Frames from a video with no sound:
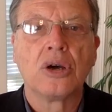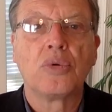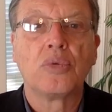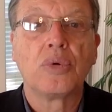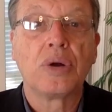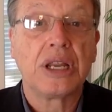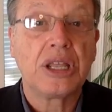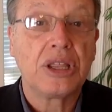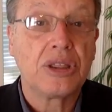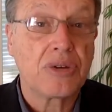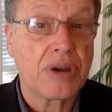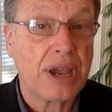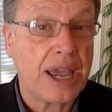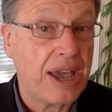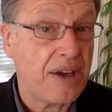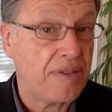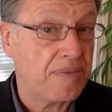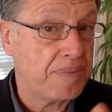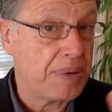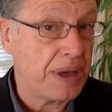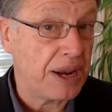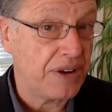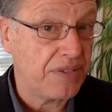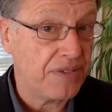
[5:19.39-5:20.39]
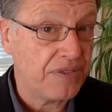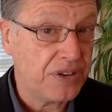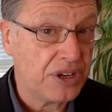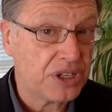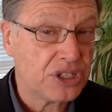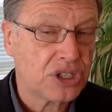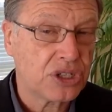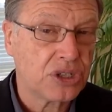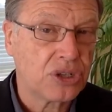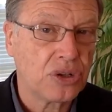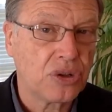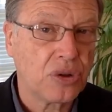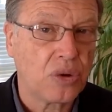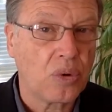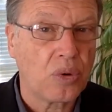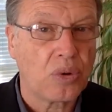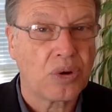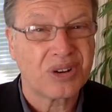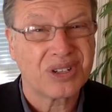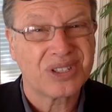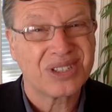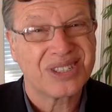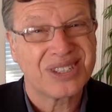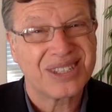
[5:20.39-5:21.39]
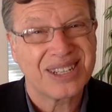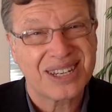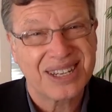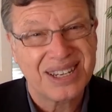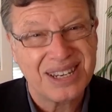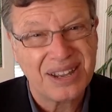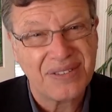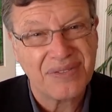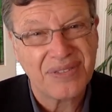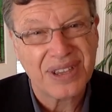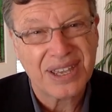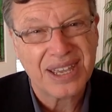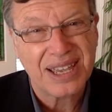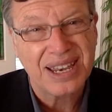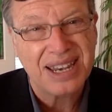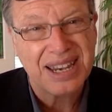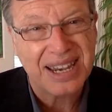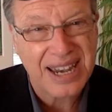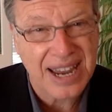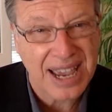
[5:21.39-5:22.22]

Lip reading: would either have beneficial or significant